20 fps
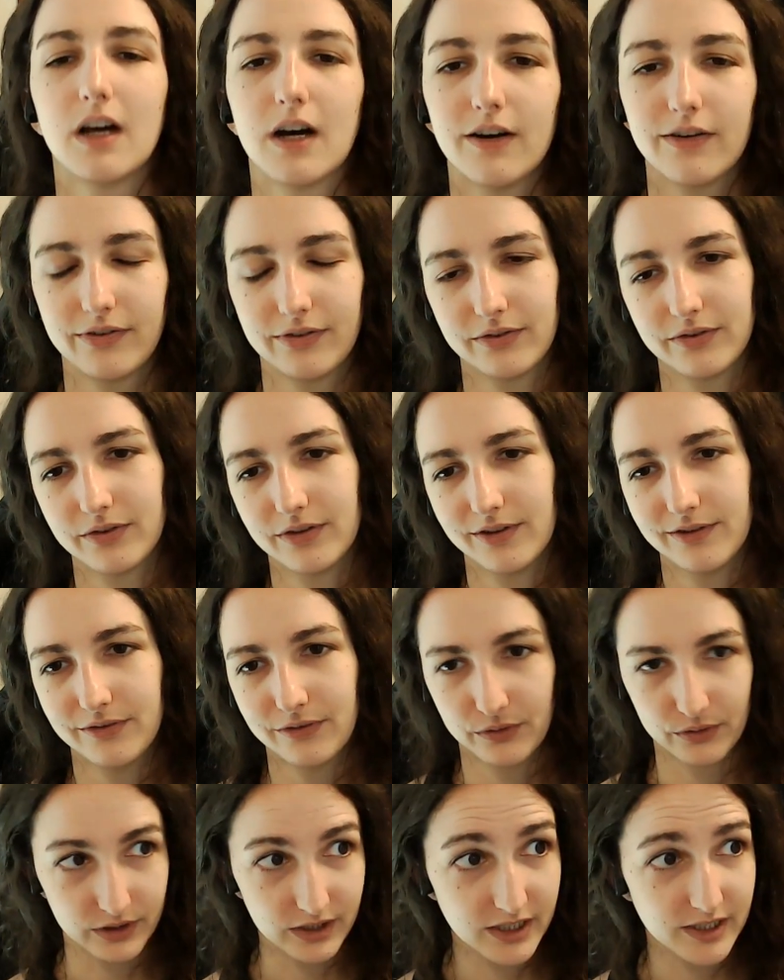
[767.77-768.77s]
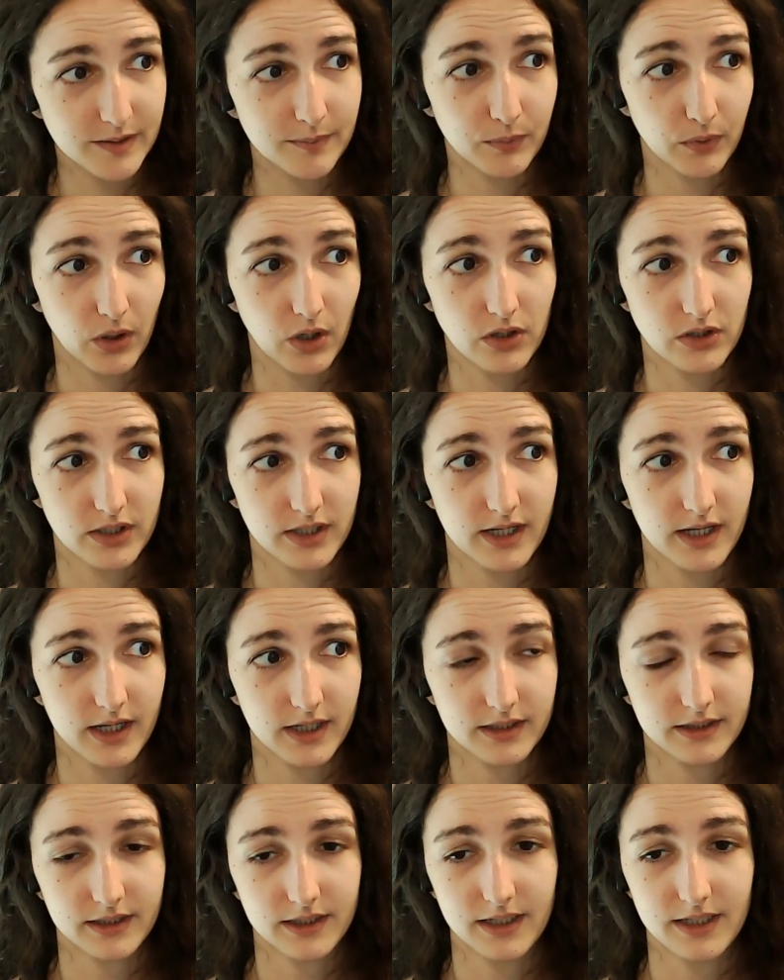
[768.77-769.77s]
love for this
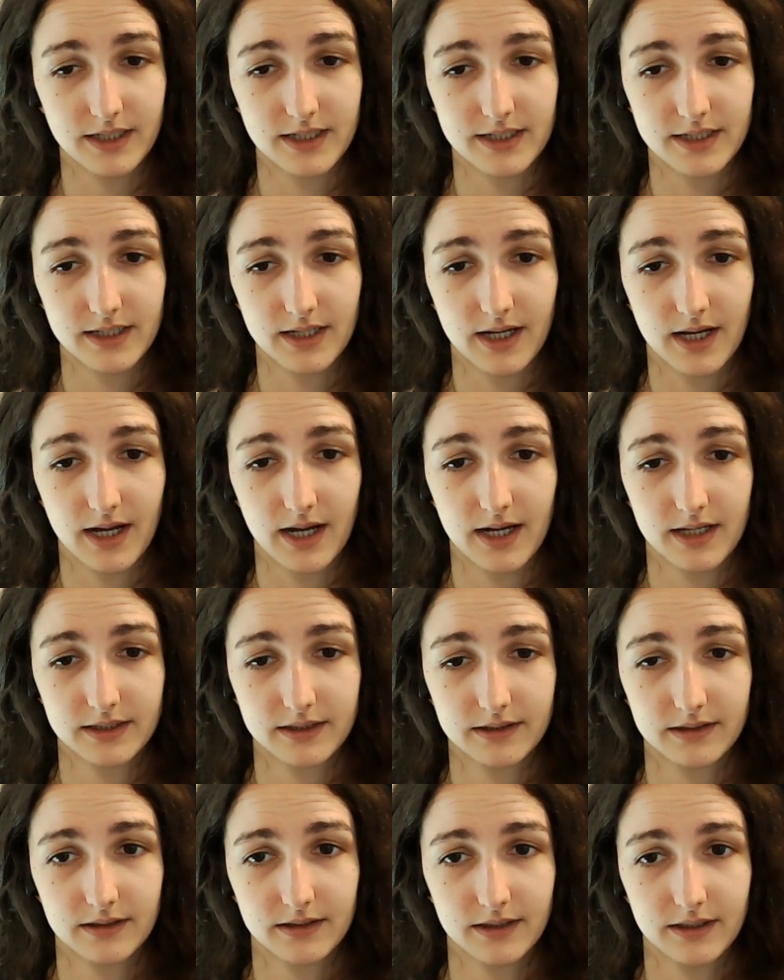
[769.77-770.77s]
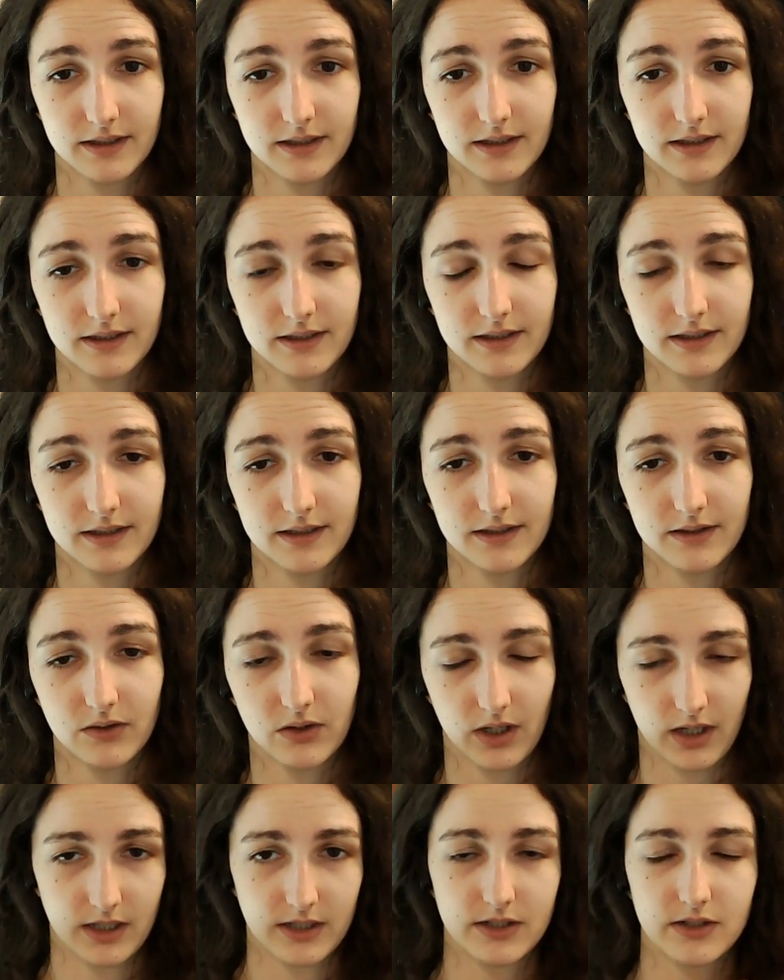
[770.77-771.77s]
project is that
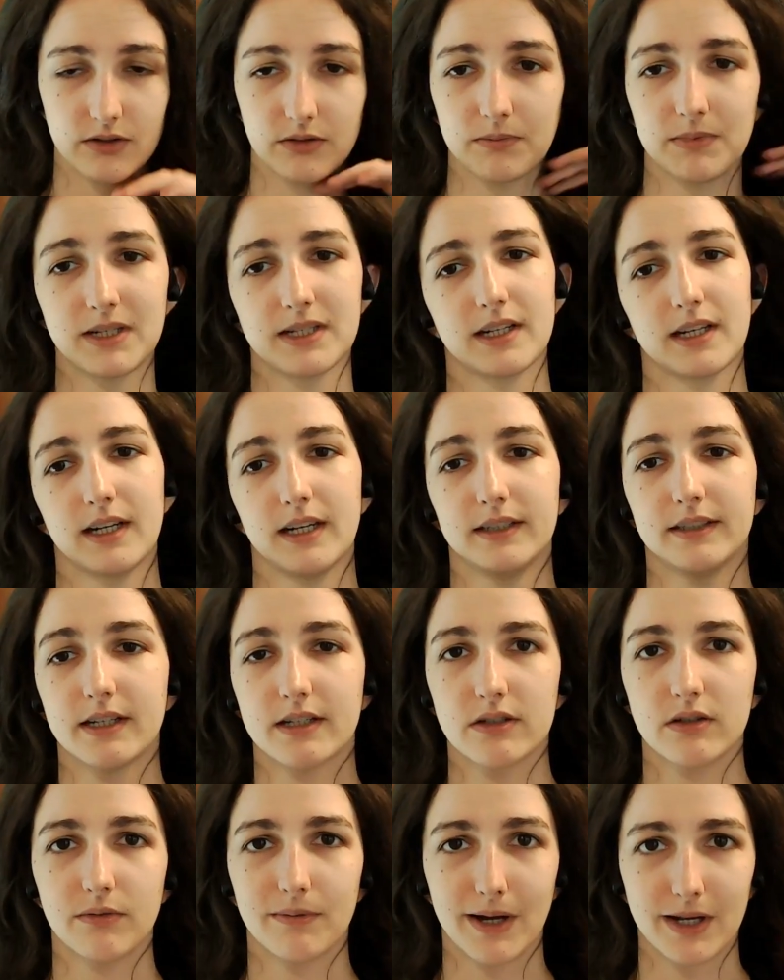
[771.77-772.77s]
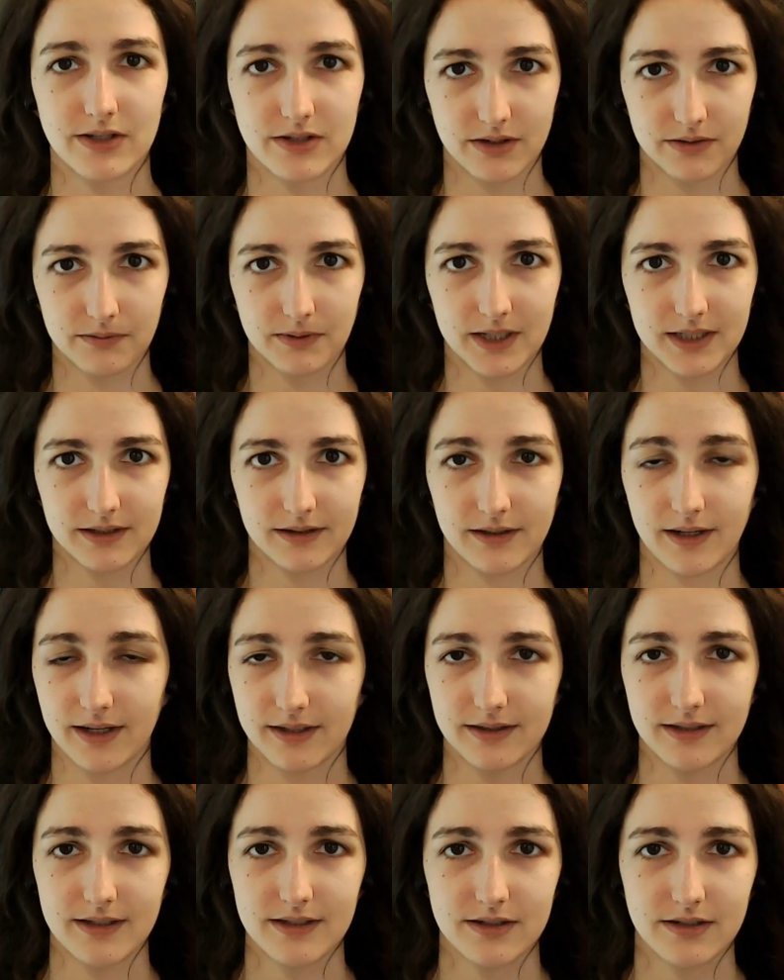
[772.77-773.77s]
okay, so basically there's no budget, right?
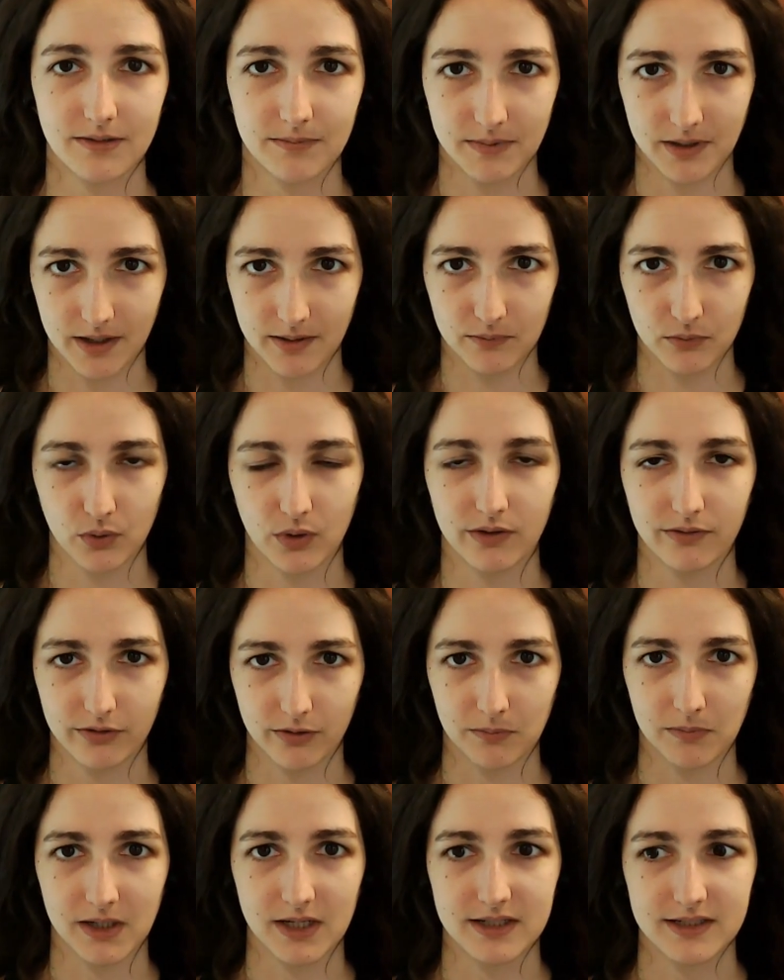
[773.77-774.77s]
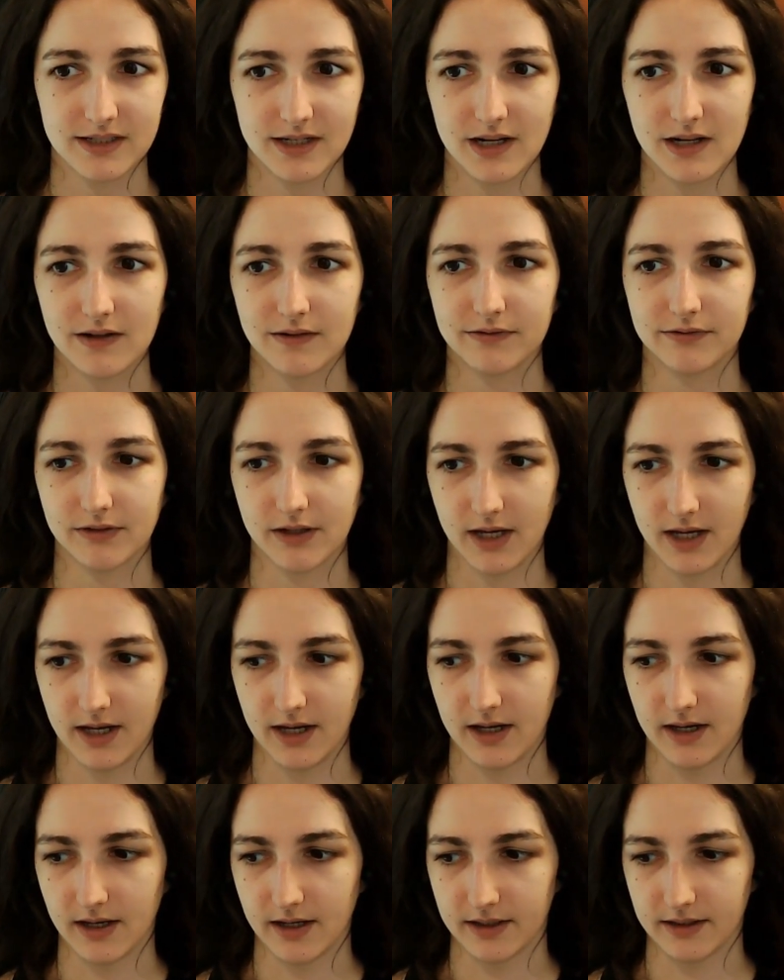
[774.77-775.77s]
Like this is something I'm doing for myself
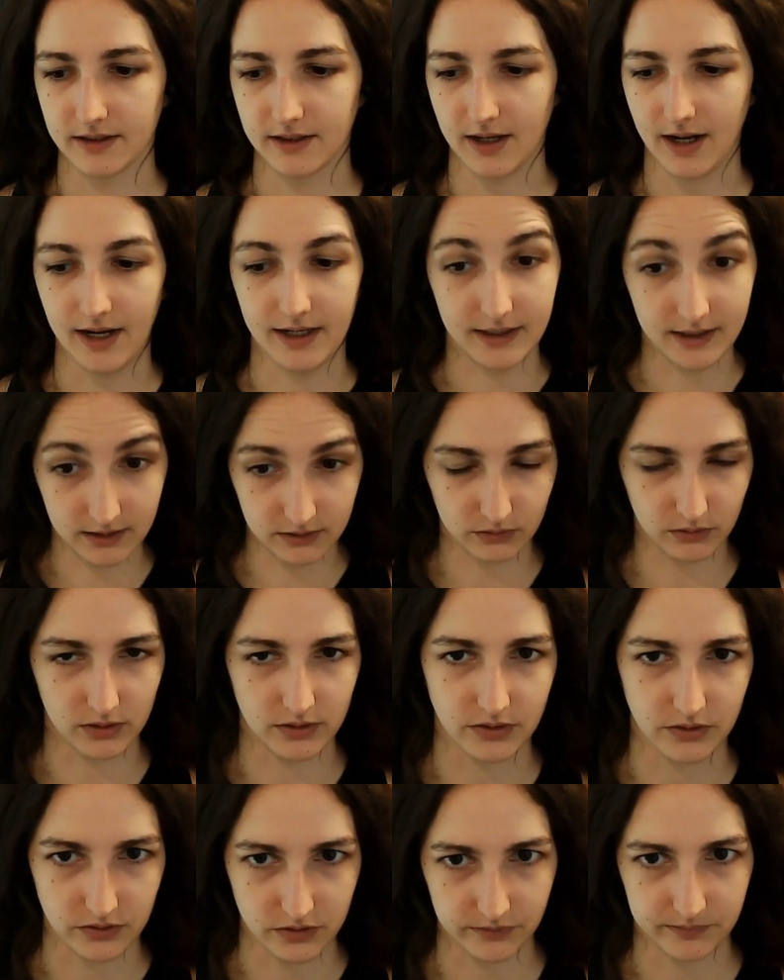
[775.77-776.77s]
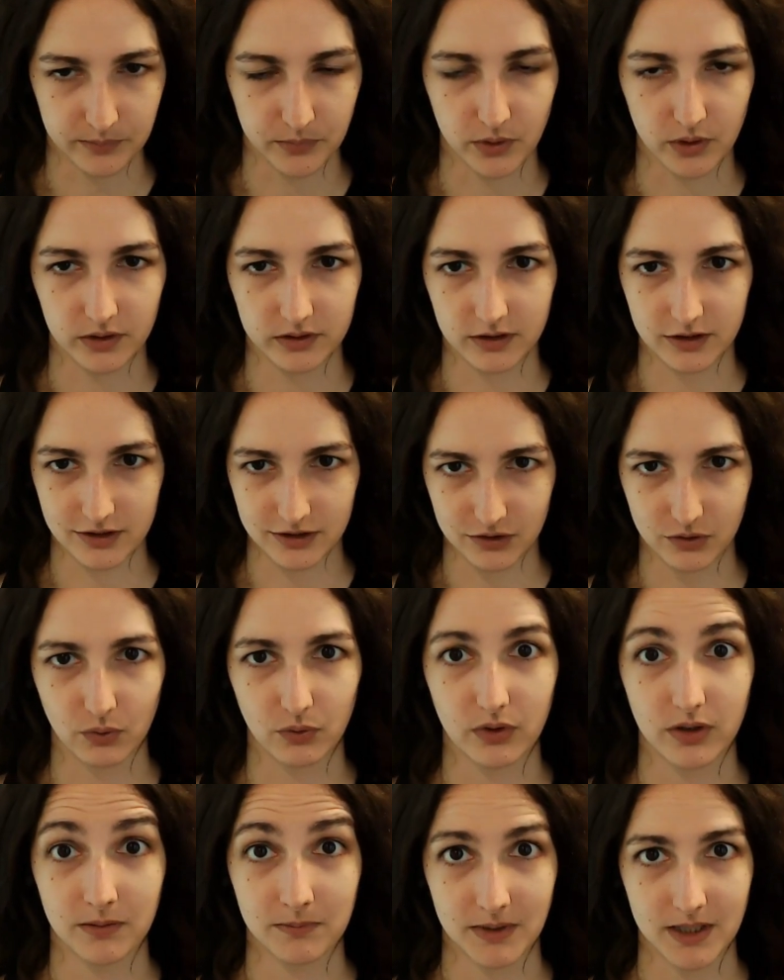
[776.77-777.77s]
and I need to also support the
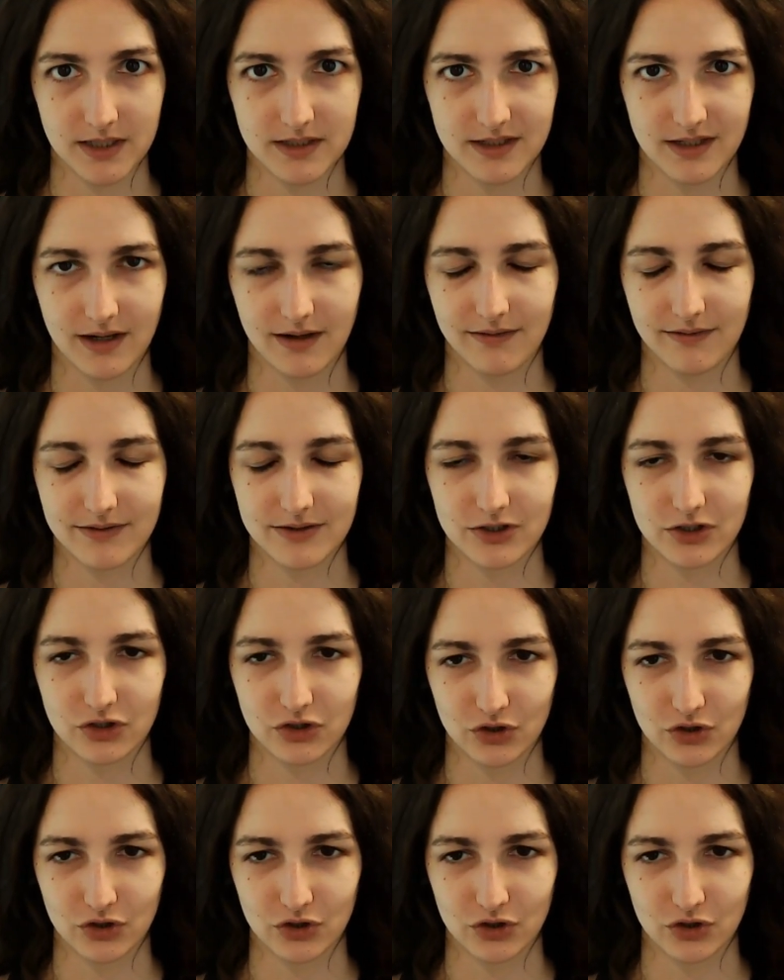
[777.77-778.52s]
studio and myself.